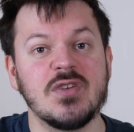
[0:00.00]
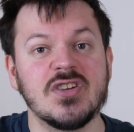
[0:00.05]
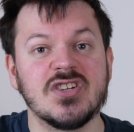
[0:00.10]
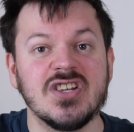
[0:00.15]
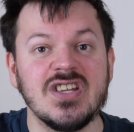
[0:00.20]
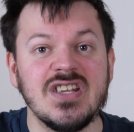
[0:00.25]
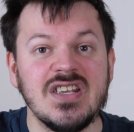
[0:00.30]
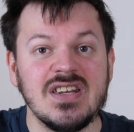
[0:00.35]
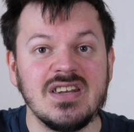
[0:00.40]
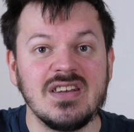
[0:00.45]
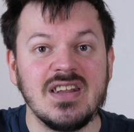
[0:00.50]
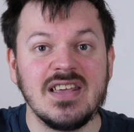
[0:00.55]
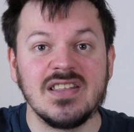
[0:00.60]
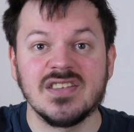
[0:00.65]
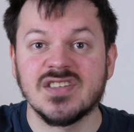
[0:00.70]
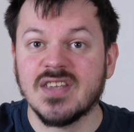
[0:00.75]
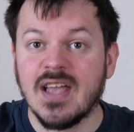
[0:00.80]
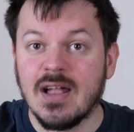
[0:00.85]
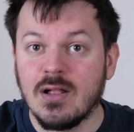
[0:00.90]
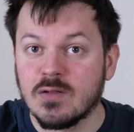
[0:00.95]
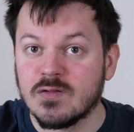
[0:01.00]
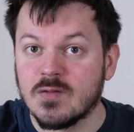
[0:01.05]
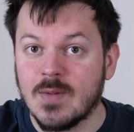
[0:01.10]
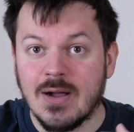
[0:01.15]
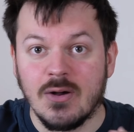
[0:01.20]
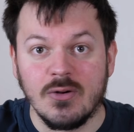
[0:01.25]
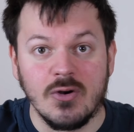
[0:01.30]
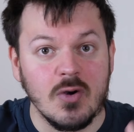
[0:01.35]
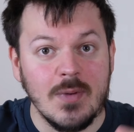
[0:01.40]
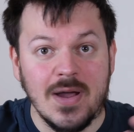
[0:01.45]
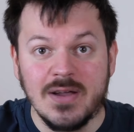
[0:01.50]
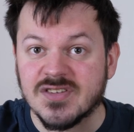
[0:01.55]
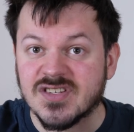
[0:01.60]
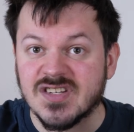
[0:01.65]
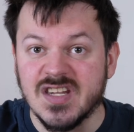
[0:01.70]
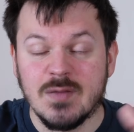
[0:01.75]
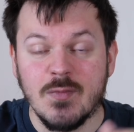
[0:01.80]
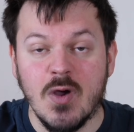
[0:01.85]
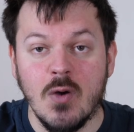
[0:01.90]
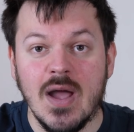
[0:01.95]
machine itself or about
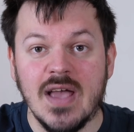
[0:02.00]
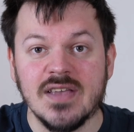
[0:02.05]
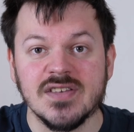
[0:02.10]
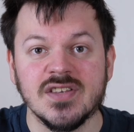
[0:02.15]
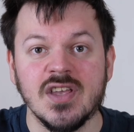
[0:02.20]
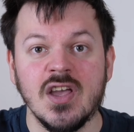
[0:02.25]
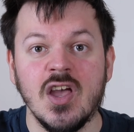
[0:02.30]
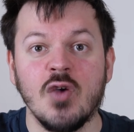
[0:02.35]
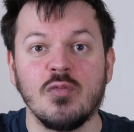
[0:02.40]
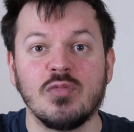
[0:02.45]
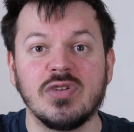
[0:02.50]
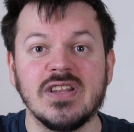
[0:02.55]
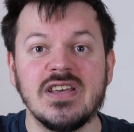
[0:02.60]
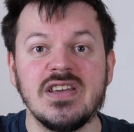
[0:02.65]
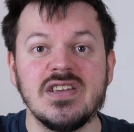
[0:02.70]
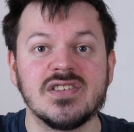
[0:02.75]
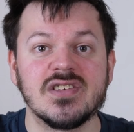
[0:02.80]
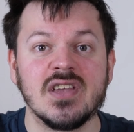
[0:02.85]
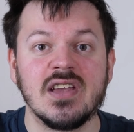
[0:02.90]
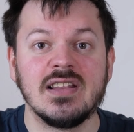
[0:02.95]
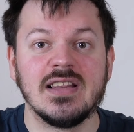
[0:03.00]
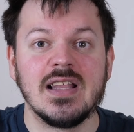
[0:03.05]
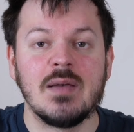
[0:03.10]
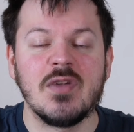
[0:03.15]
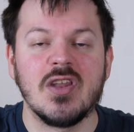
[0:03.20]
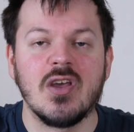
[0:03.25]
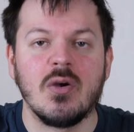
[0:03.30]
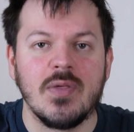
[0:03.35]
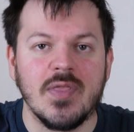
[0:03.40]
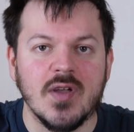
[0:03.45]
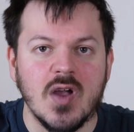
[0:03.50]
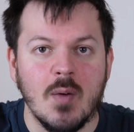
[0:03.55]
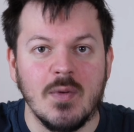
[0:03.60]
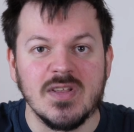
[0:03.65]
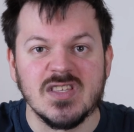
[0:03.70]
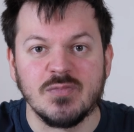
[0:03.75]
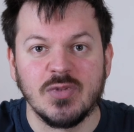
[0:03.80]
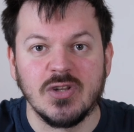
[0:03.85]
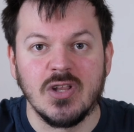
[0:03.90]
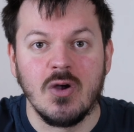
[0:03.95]
SteamOS, please let me know in the
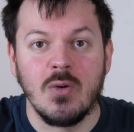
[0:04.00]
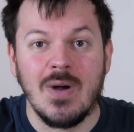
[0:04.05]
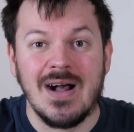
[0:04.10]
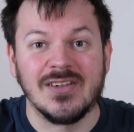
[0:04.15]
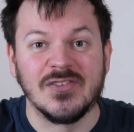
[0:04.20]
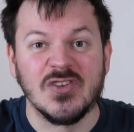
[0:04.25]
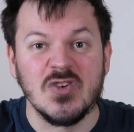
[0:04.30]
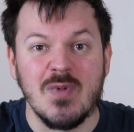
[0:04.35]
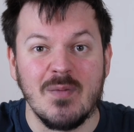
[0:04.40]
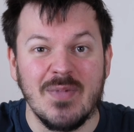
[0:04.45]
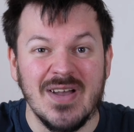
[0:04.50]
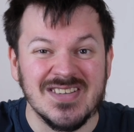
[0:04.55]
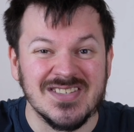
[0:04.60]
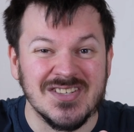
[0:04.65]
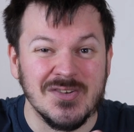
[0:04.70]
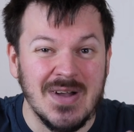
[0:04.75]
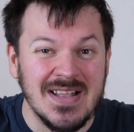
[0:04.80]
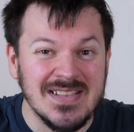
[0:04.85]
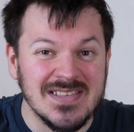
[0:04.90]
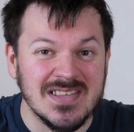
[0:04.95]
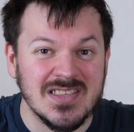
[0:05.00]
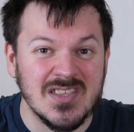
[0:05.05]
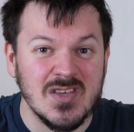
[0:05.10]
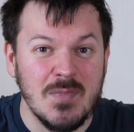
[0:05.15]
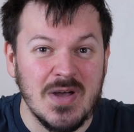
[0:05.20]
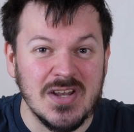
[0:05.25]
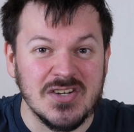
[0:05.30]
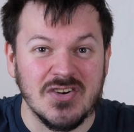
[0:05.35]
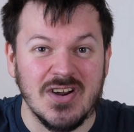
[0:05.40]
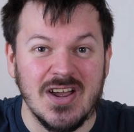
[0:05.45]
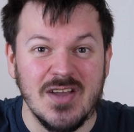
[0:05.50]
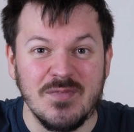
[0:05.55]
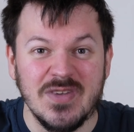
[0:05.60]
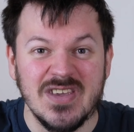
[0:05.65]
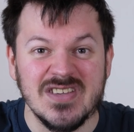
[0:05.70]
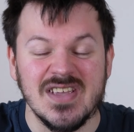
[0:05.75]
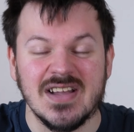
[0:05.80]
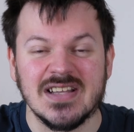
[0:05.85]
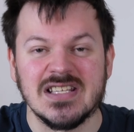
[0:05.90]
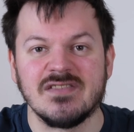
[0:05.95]
comments below. I'll do my best to answer them. I'll try and be
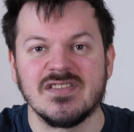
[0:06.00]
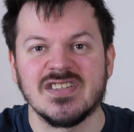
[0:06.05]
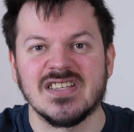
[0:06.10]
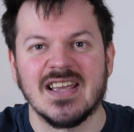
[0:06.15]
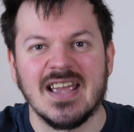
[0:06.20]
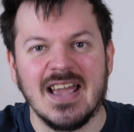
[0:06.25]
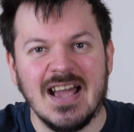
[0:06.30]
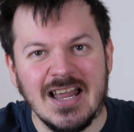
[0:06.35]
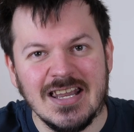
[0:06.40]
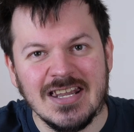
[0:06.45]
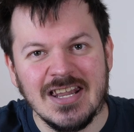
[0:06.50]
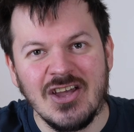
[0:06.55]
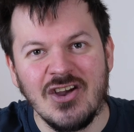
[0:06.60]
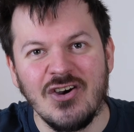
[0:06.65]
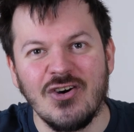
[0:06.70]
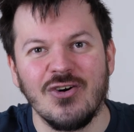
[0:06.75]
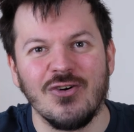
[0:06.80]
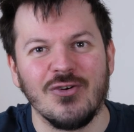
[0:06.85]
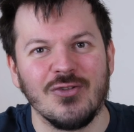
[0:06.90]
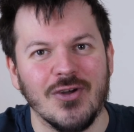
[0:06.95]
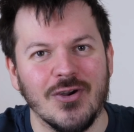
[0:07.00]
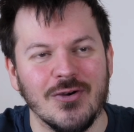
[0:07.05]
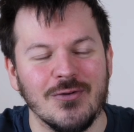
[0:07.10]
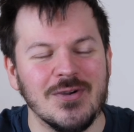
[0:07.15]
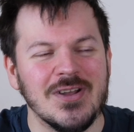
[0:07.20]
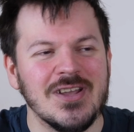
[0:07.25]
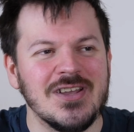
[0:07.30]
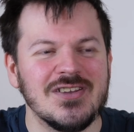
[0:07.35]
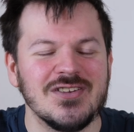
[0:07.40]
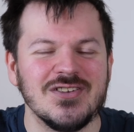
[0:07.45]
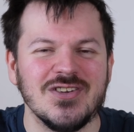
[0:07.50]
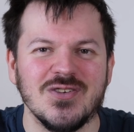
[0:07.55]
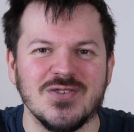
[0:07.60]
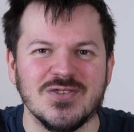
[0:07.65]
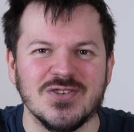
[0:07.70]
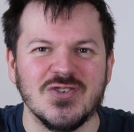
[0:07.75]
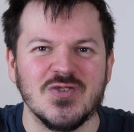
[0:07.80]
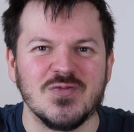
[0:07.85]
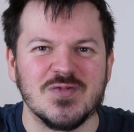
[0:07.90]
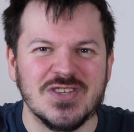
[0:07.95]
as active as I can, although
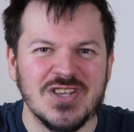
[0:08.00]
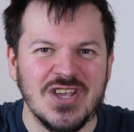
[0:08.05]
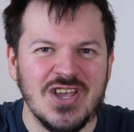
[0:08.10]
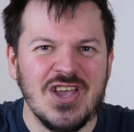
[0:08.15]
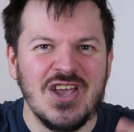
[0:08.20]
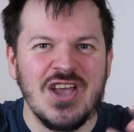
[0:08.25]
YouTube's